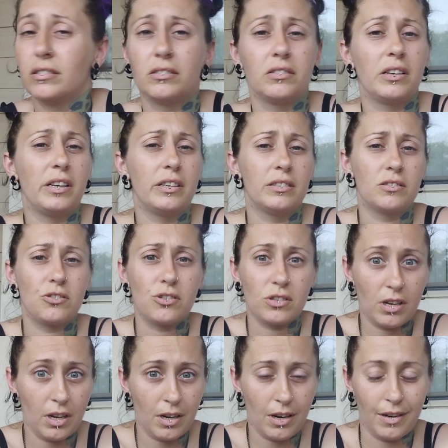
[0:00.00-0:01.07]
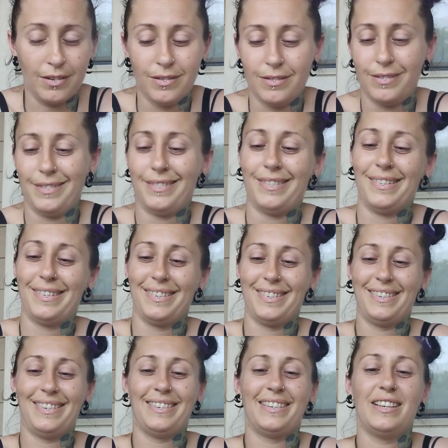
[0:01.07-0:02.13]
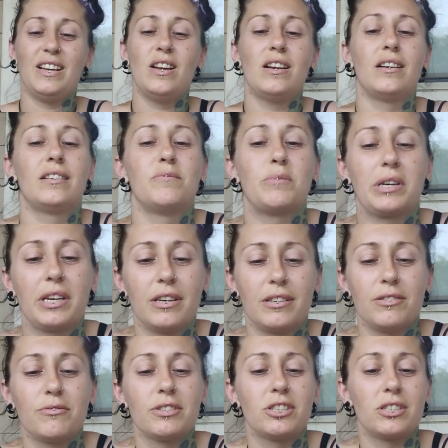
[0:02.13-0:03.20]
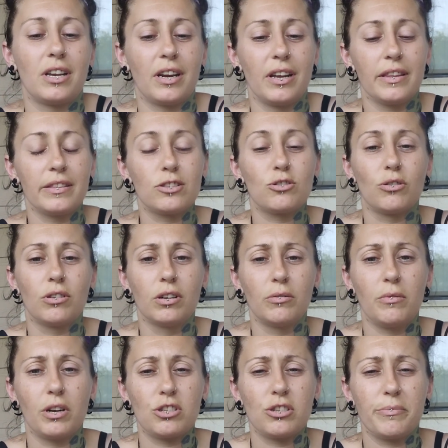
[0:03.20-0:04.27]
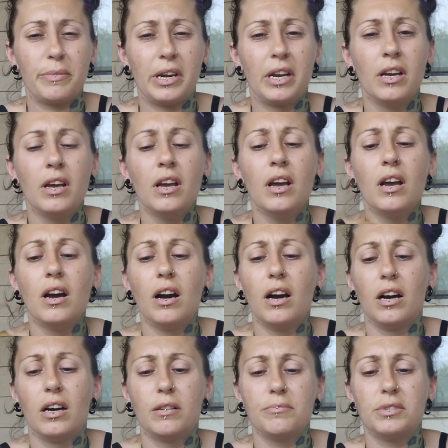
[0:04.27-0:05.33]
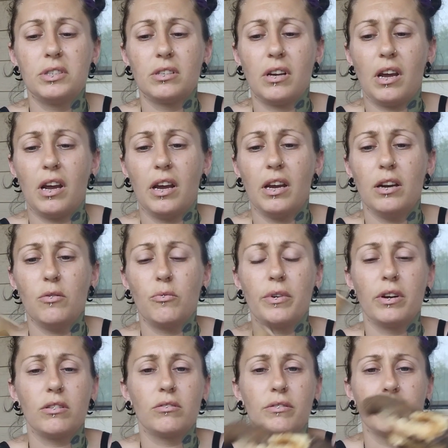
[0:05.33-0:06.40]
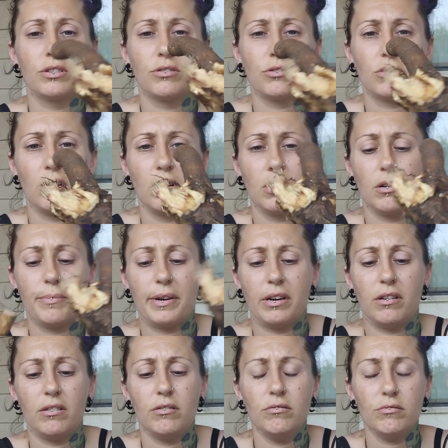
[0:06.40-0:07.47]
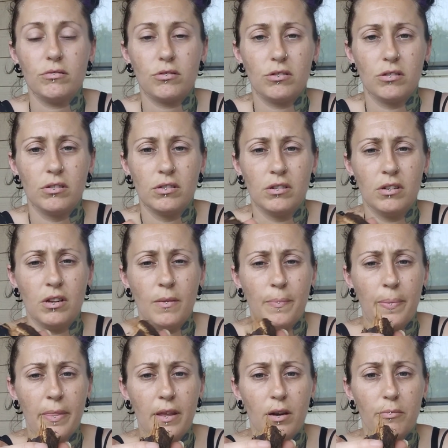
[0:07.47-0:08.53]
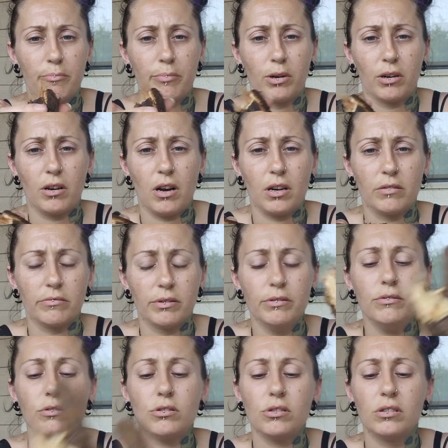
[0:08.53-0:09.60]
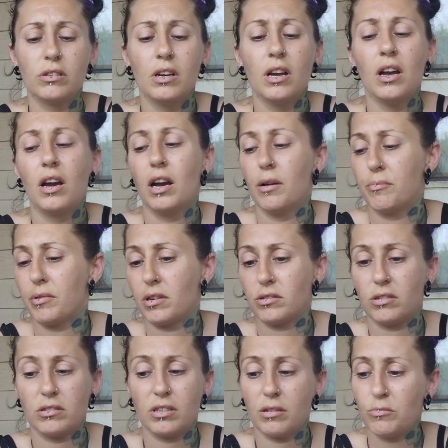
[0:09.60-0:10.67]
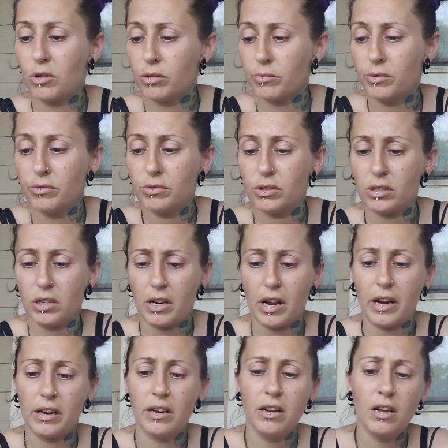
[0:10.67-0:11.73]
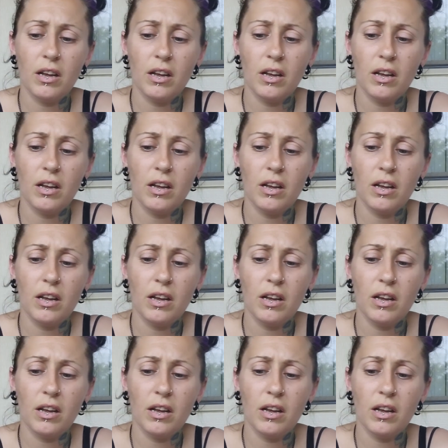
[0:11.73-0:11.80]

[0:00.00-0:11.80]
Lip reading: Alright, just kidding. My kiddo was standing at the door watching me. Today we are going to talk about burdock root. I'm processing more roots today.